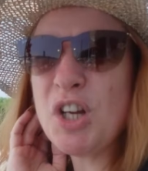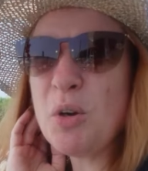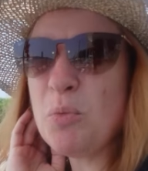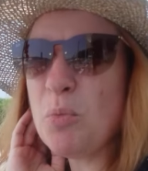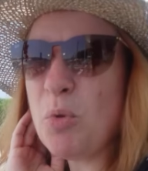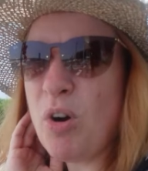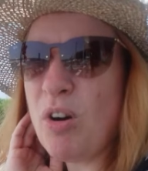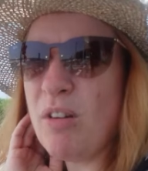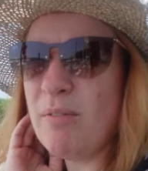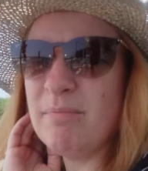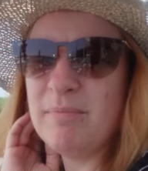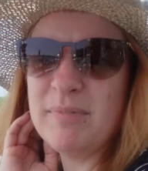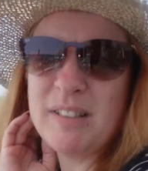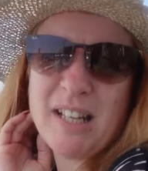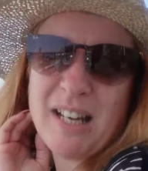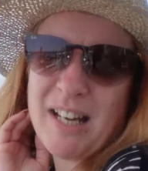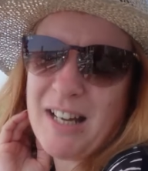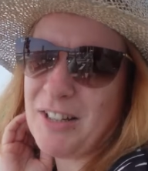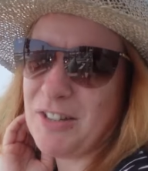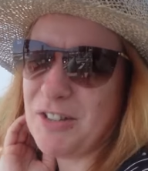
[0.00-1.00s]
know what? Too cheap
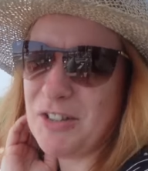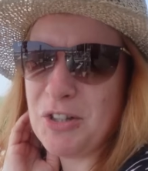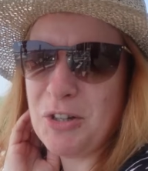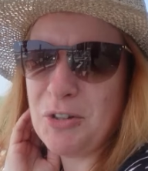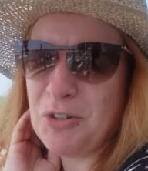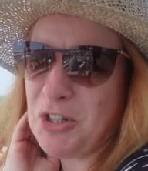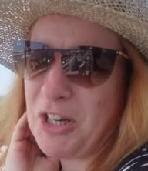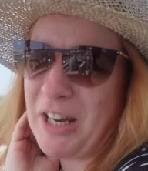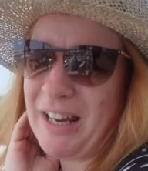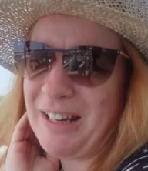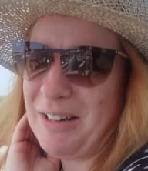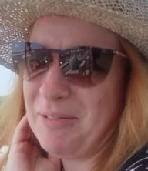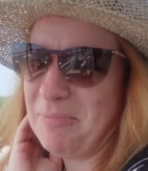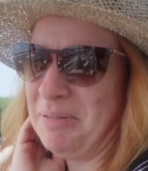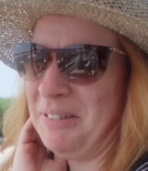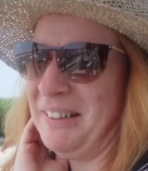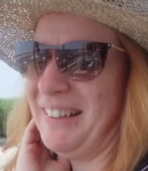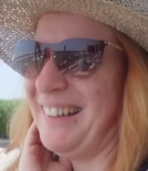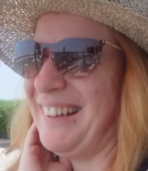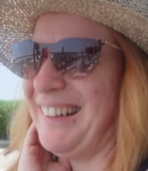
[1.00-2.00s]
for us. Too cheap.
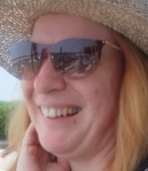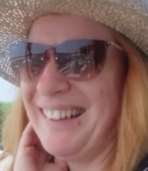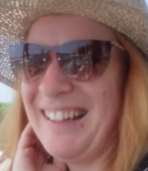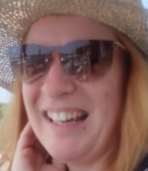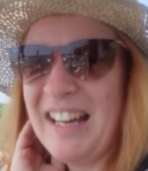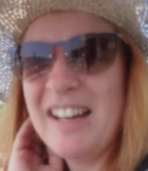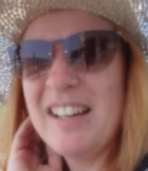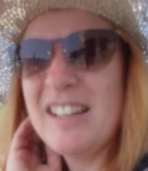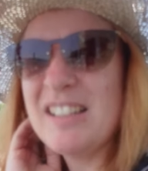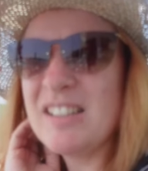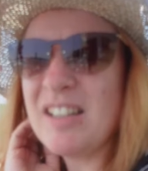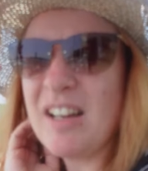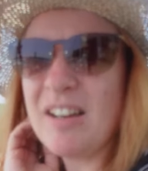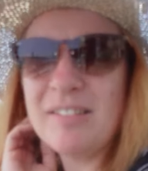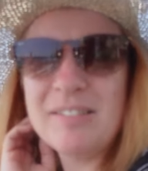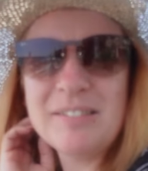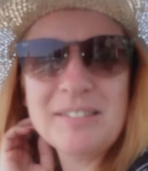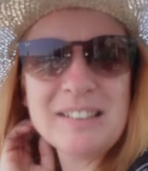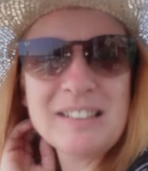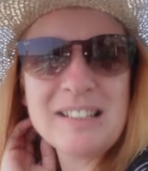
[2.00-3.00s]
I'll stay in
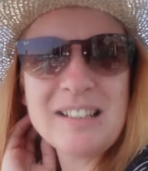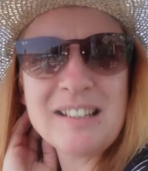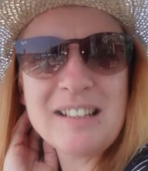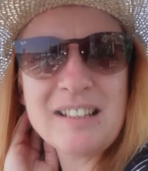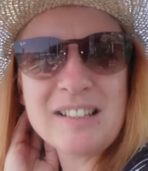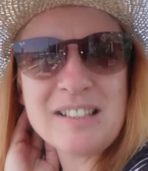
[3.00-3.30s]
Travel Lodge.